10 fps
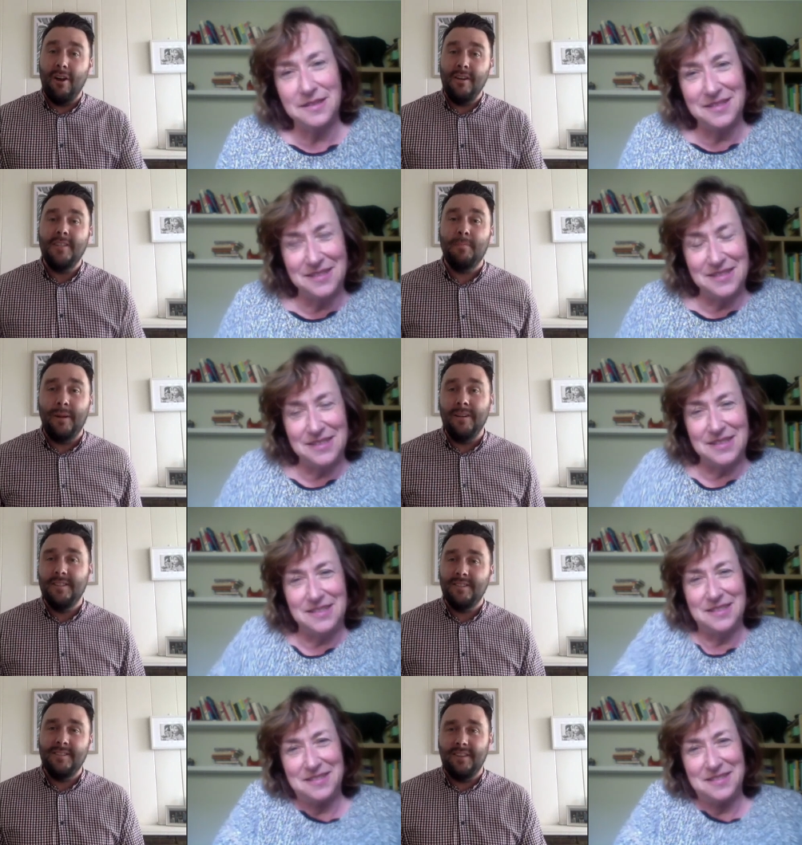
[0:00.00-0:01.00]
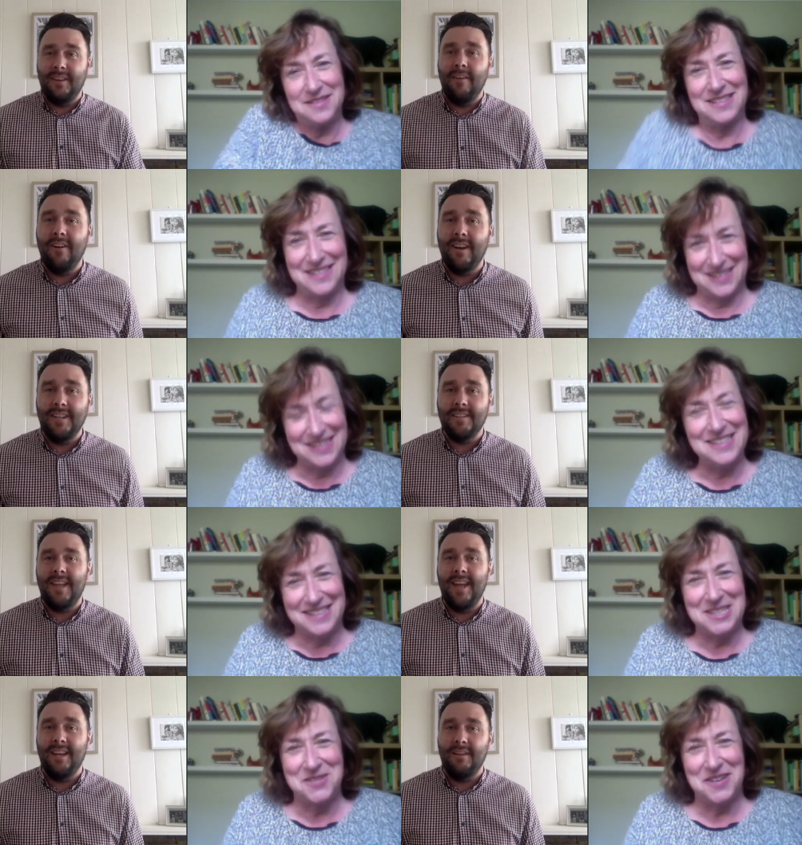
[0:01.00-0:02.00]
Speaker 1: own experiences and their own
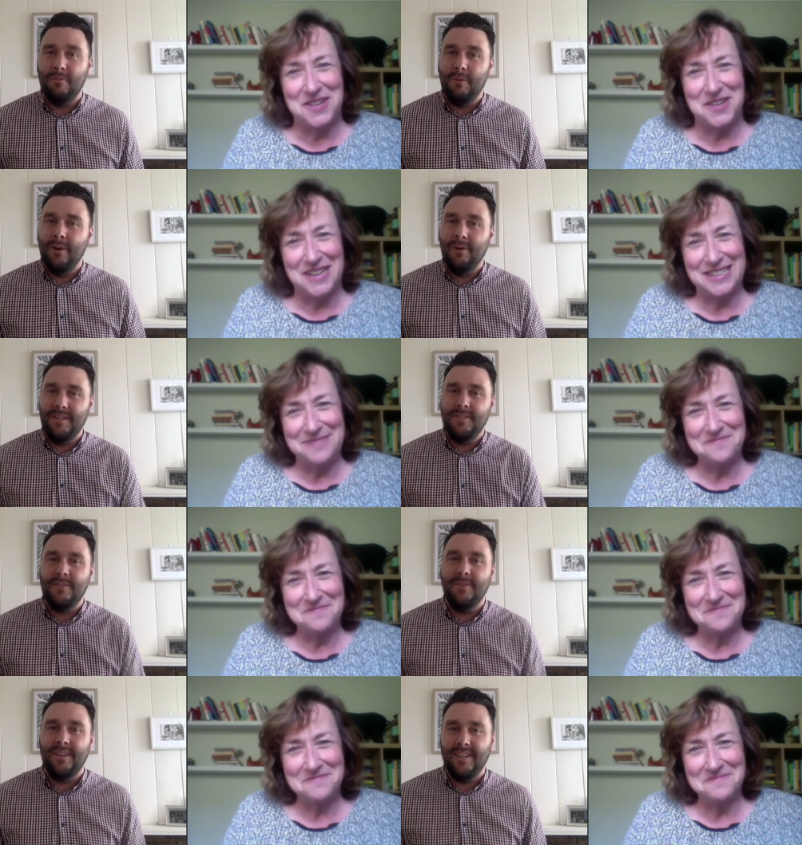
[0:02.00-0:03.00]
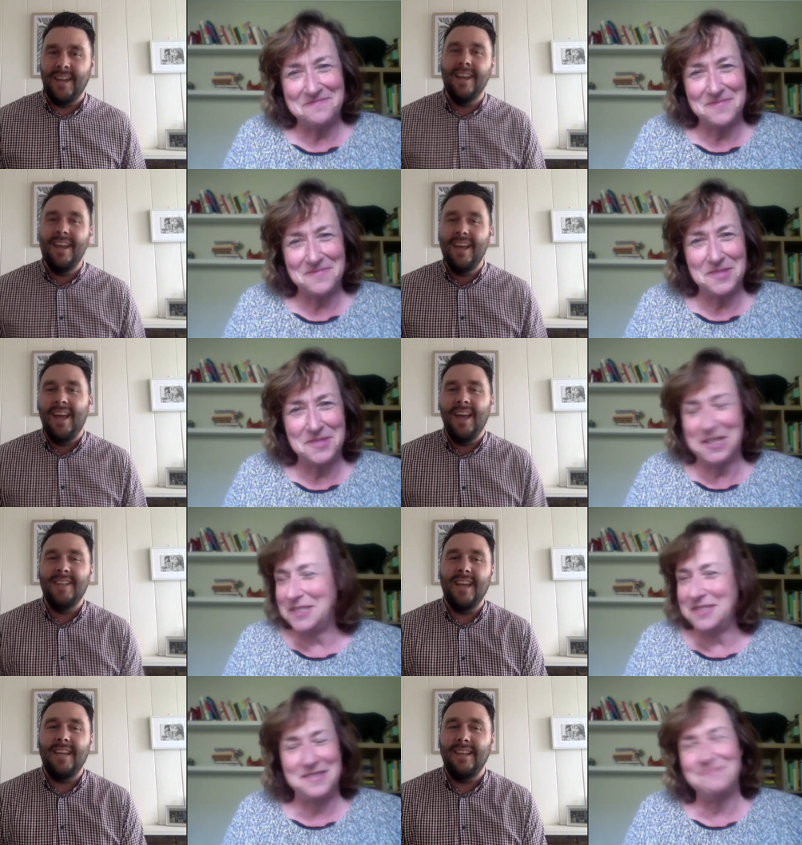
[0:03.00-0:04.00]
understanding of the world into it and, and,
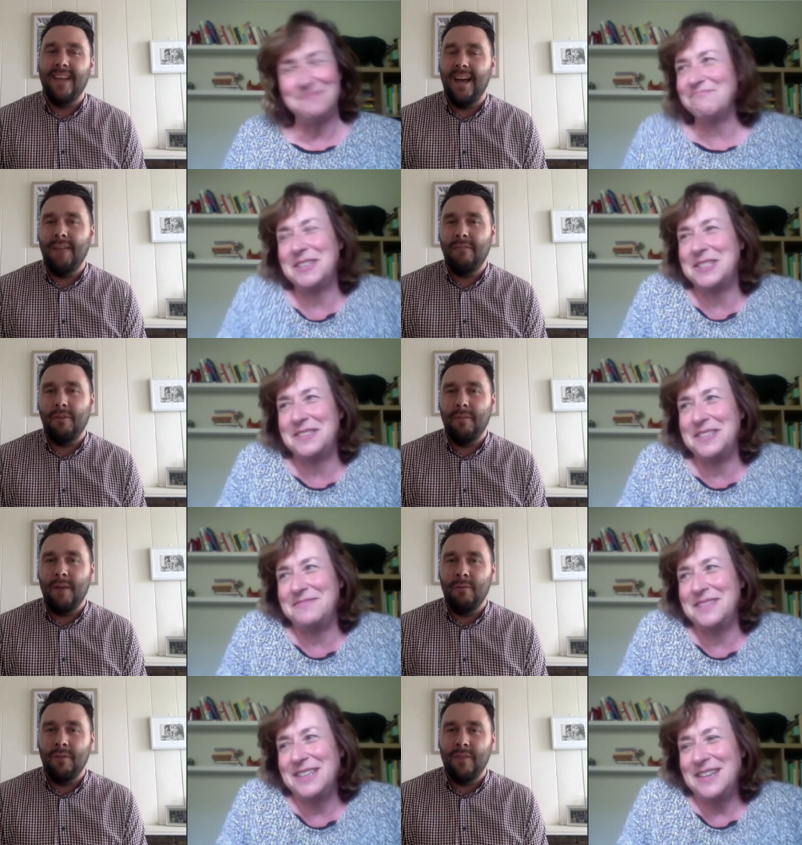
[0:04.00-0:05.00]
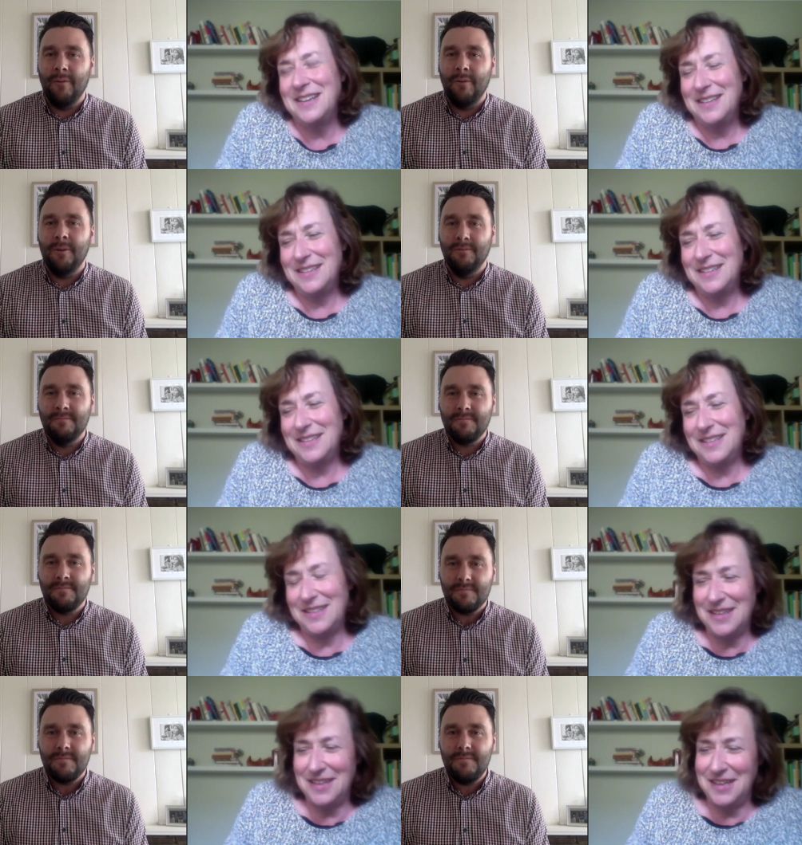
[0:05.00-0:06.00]
and taking uh, from that what they will.
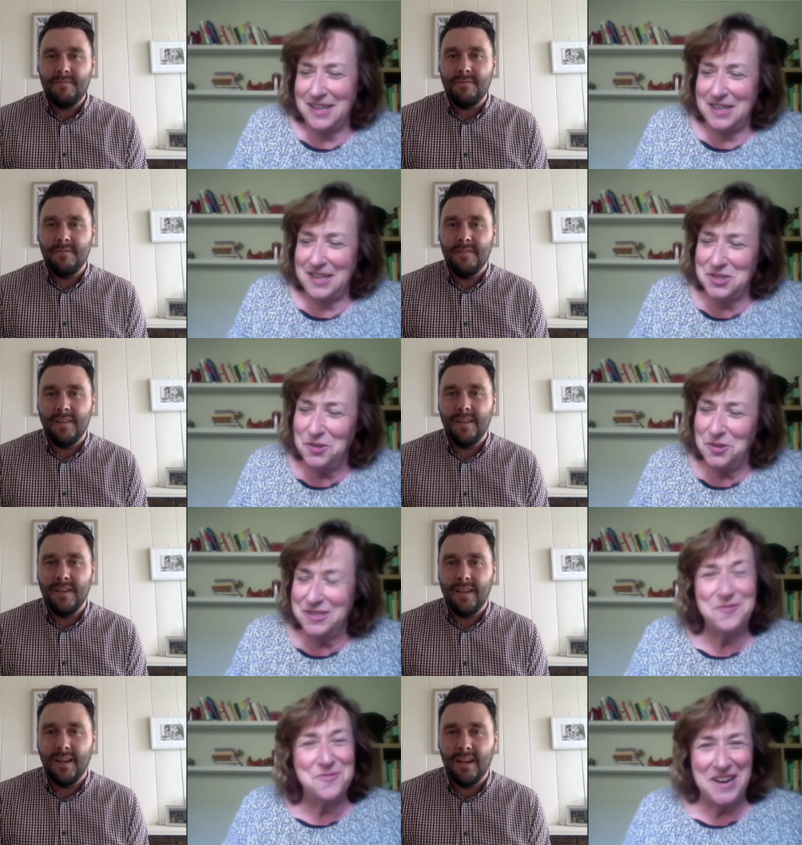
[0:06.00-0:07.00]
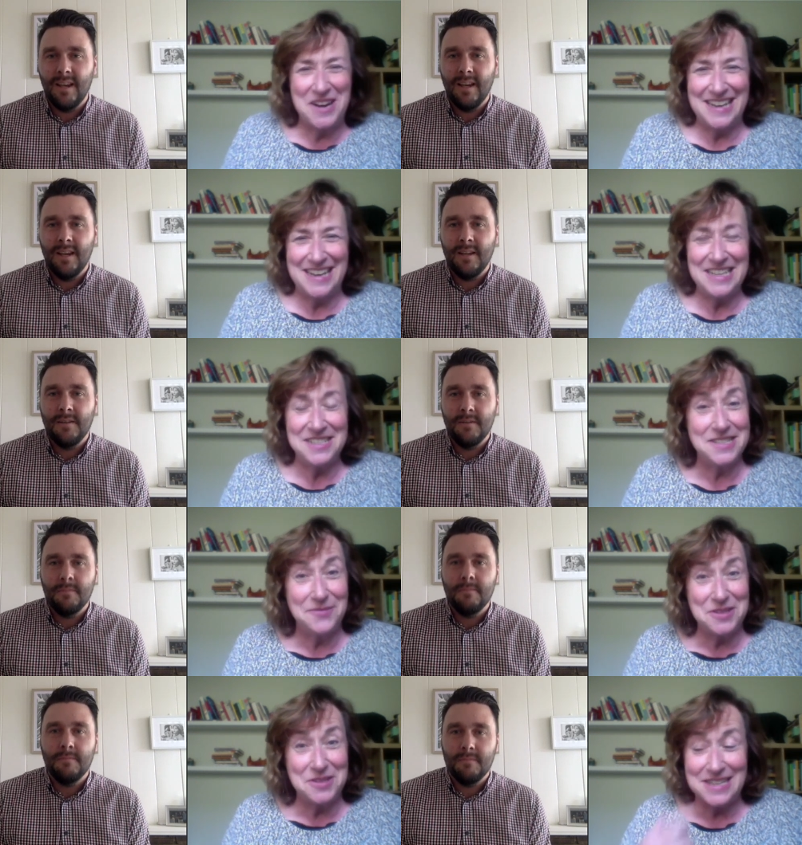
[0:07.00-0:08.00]
Speaker 2: It's all sort of right answers. And I've
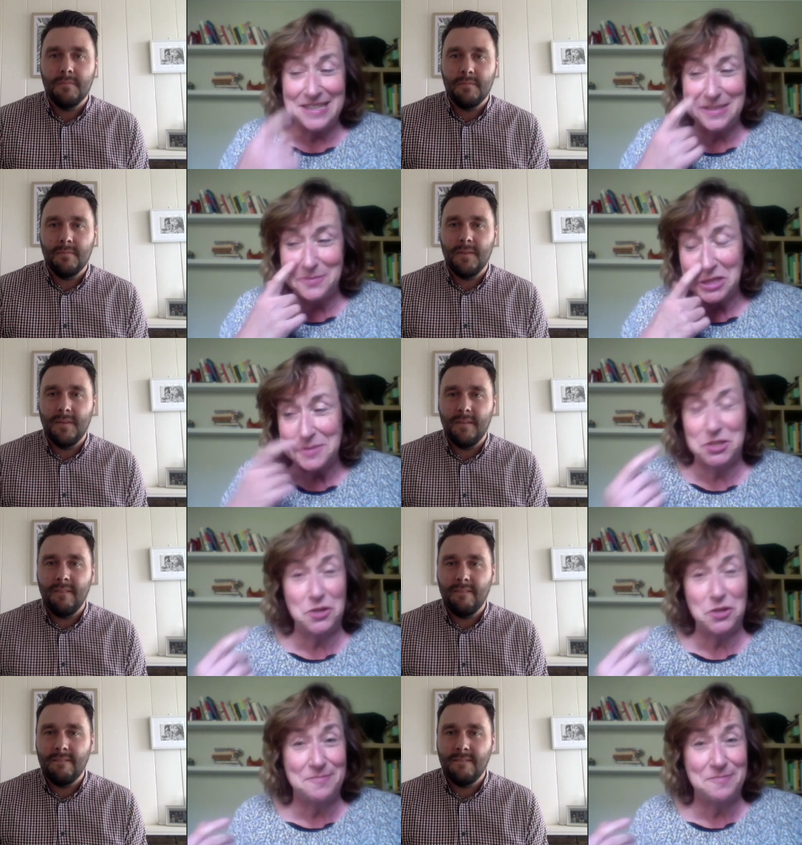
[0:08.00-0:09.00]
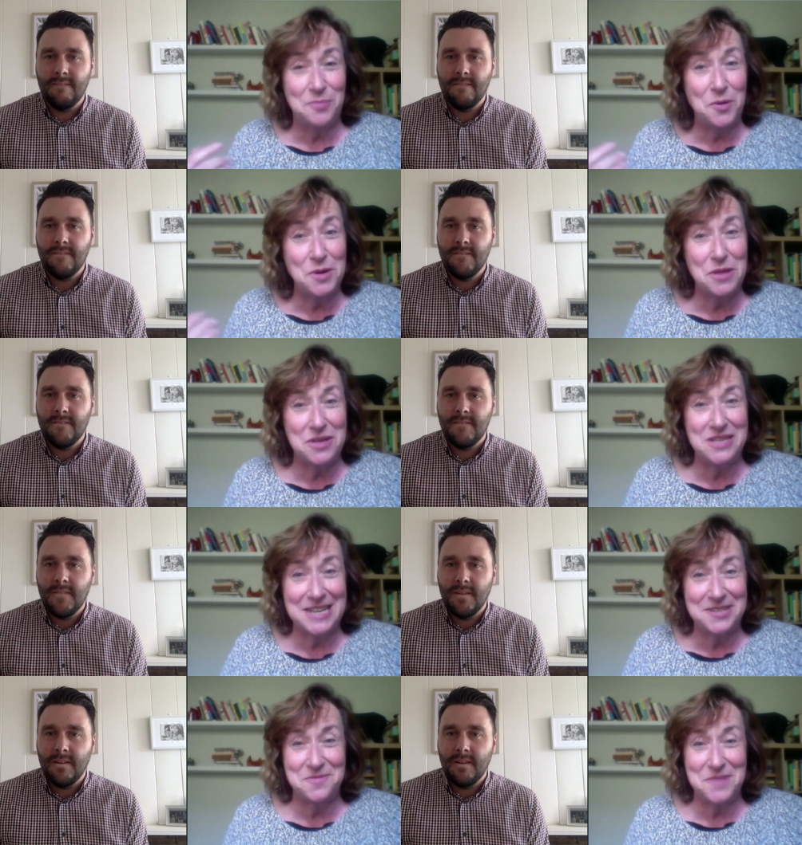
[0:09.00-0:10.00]
got to say, sometimes students have pointed things
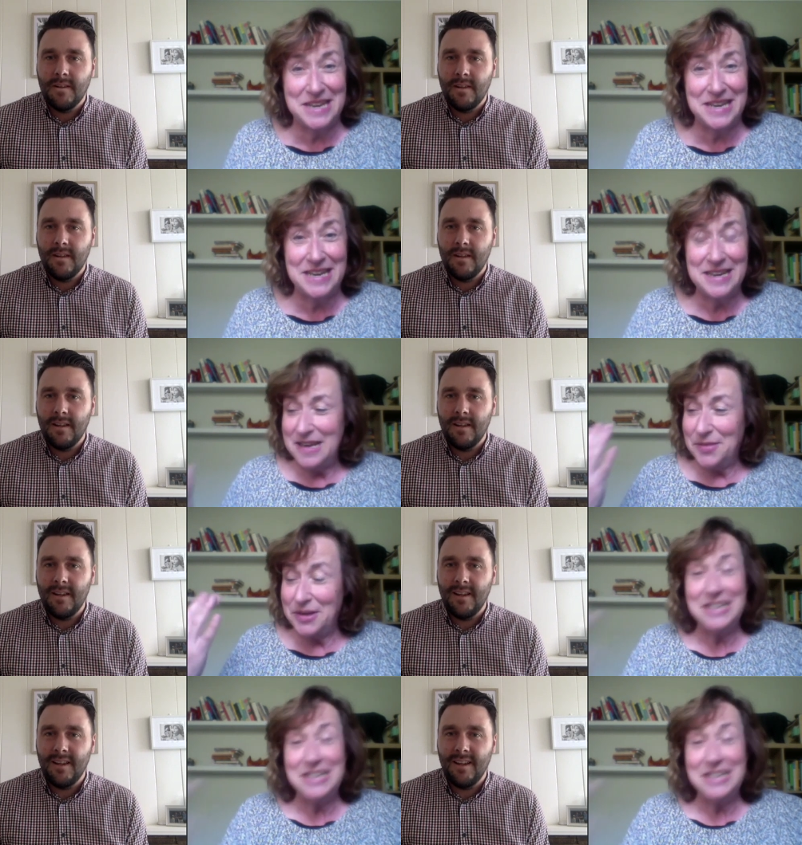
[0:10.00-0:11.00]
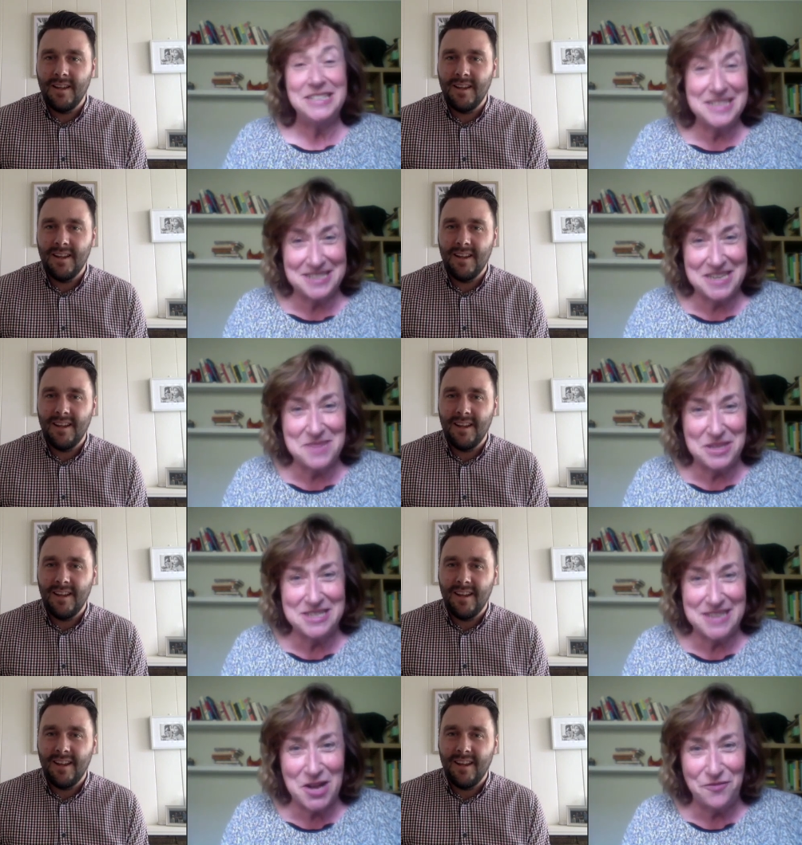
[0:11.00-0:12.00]
out to me that I didn't see myself